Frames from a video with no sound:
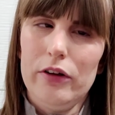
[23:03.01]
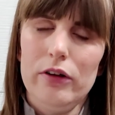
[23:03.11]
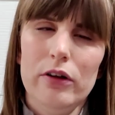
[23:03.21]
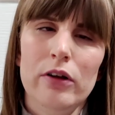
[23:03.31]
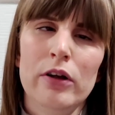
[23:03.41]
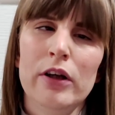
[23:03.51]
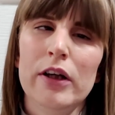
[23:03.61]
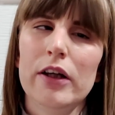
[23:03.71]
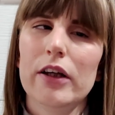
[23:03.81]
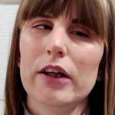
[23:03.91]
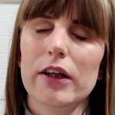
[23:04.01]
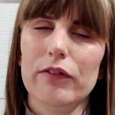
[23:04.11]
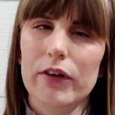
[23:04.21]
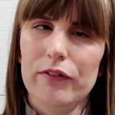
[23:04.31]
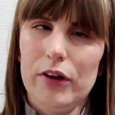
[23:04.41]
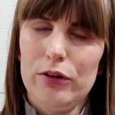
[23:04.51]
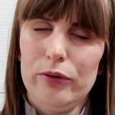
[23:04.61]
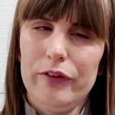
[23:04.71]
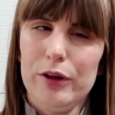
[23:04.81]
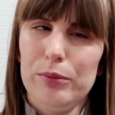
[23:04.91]
than even the
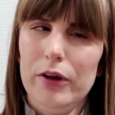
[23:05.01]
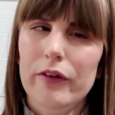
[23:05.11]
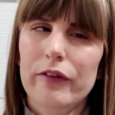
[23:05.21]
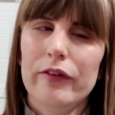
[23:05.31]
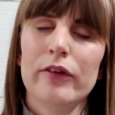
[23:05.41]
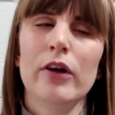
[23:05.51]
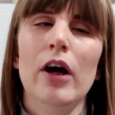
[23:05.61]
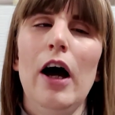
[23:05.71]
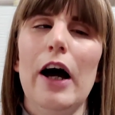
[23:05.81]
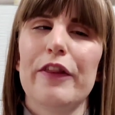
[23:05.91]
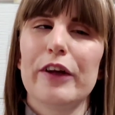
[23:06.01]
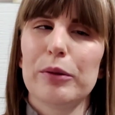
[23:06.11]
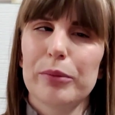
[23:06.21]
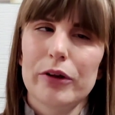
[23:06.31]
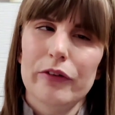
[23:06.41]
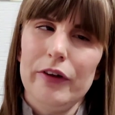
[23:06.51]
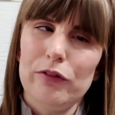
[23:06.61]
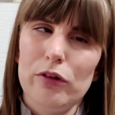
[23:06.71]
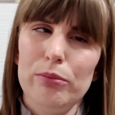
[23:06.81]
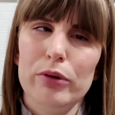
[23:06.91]
Vital Seamless. I think because
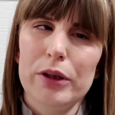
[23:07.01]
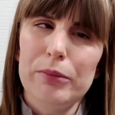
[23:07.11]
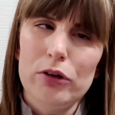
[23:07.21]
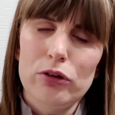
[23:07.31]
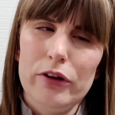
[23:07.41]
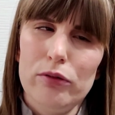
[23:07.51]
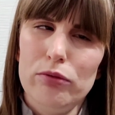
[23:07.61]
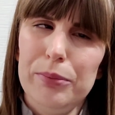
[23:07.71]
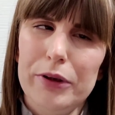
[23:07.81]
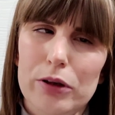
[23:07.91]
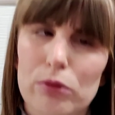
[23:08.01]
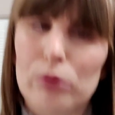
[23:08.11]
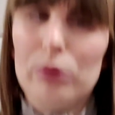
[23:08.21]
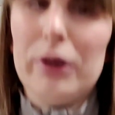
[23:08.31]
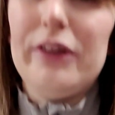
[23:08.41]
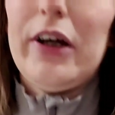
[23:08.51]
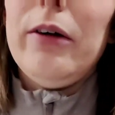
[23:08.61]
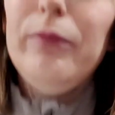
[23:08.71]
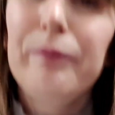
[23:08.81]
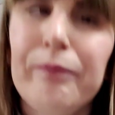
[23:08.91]
they've got pretty much got this ribbing all the way
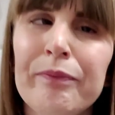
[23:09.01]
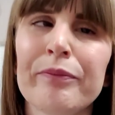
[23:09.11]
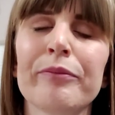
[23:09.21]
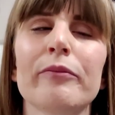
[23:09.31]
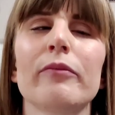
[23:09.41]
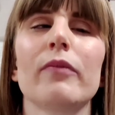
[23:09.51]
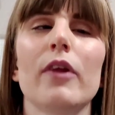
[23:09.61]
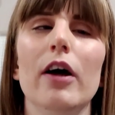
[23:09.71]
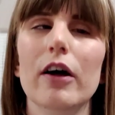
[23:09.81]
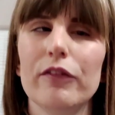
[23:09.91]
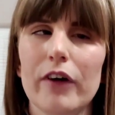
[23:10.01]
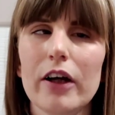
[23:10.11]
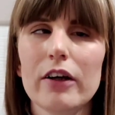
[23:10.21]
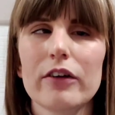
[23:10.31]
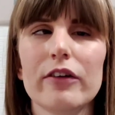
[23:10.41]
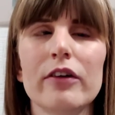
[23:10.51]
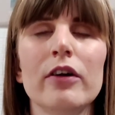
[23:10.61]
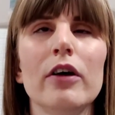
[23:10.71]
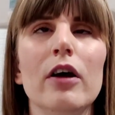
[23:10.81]
down effect.